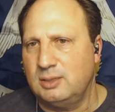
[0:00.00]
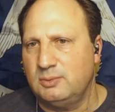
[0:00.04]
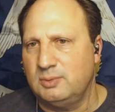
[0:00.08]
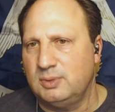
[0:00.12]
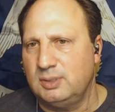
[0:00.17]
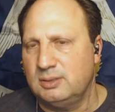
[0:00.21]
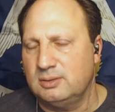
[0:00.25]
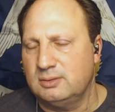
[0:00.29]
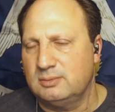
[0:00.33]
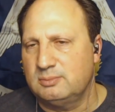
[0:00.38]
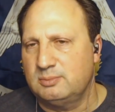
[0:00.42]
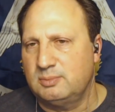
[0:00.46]
that
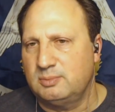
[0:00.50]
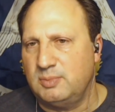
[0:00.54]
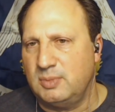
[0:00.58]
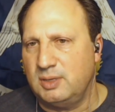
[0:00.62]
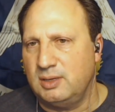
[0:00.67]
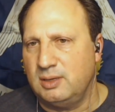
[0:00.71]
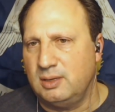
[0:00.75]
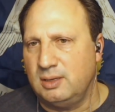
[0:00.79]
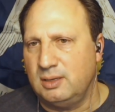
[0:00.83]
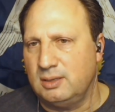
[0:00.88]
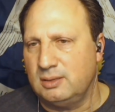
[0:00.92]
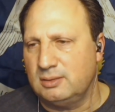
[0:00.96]
we,
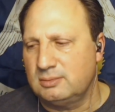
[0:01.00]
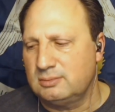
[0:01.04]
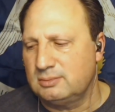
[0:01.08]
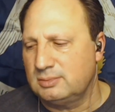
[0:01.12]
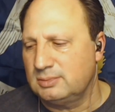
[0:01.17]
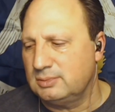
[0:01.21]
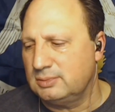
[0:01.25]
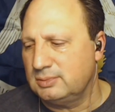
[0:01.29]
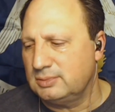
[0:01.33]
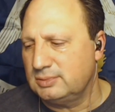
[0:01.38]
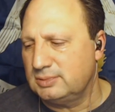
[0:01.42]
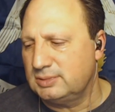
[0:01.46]

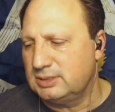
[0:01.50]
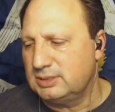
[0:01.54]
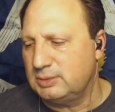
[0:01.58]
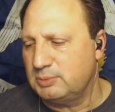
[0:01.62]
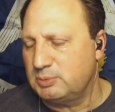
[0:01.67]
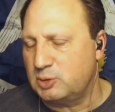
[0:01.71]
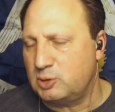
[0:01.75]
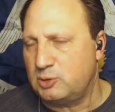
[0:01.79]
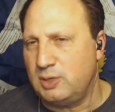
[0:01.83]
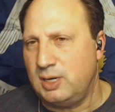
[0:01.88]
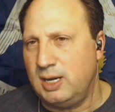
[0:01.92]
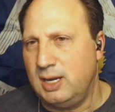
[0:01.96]

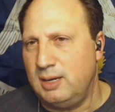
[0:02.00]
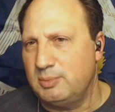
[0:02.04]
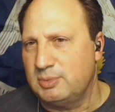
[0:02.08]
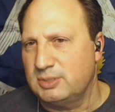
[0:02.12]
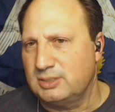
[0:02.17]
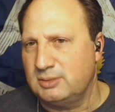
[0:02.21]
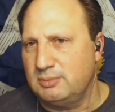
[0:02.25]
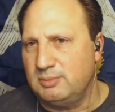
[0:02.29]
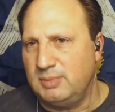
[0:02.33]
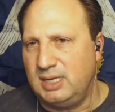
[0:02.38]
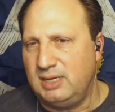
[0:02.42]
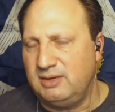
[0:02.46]

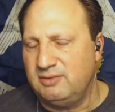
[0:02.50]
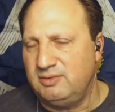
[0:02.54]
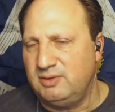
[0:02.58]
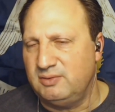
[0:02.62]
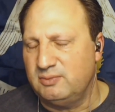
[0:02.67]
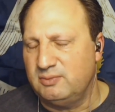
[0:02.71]
subscribers. It may